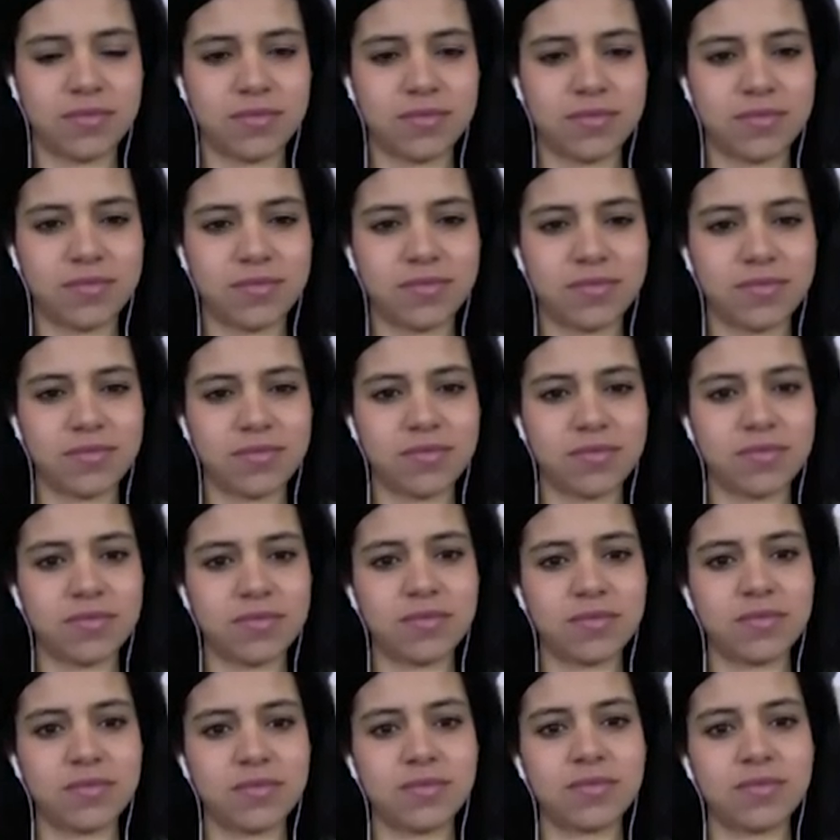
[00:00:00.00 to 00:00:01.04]

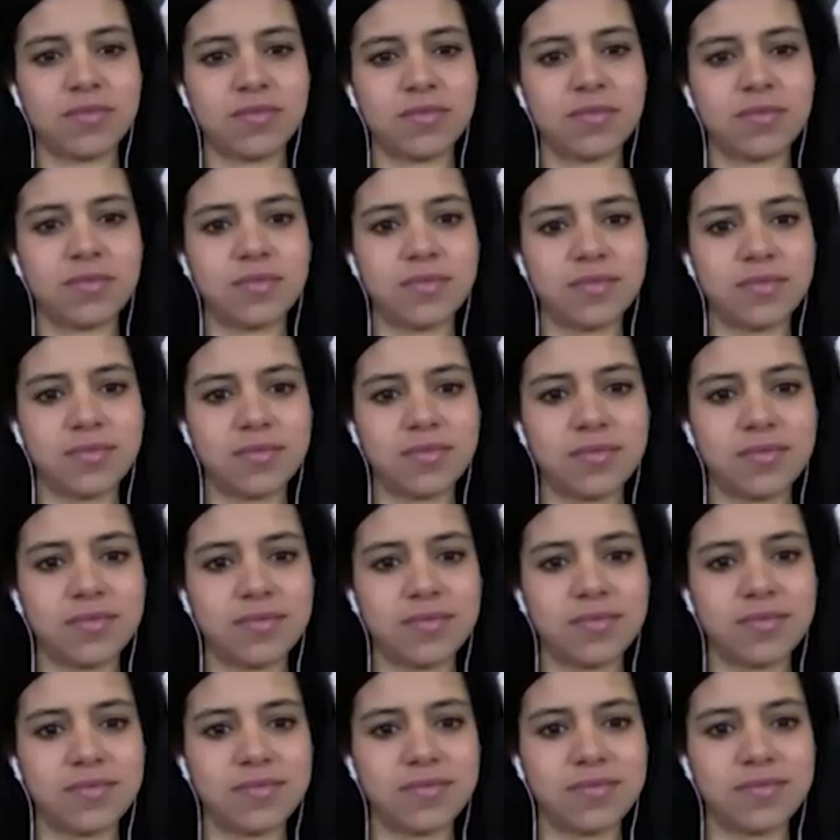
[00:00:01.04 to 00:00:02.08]

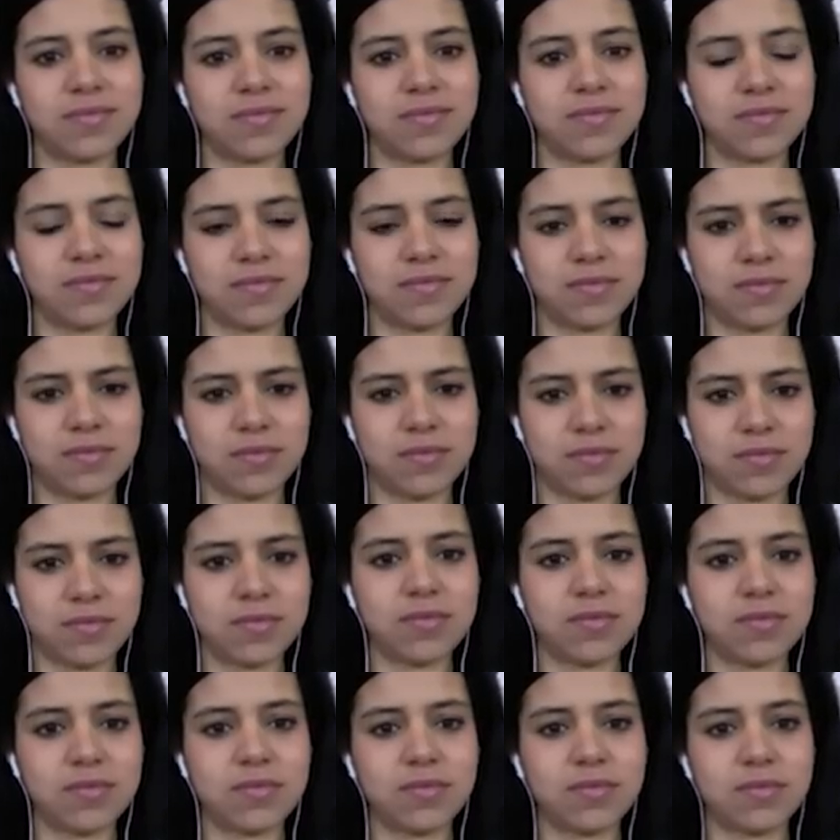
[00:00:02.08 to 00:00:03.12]

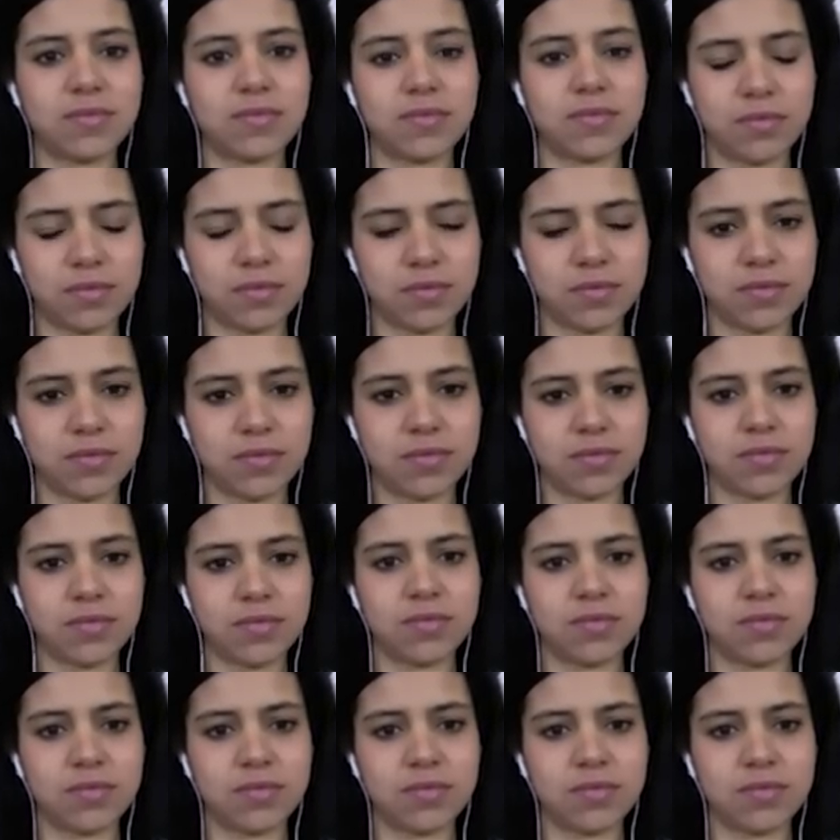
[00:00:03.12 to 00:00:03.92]
The person shown says nothing.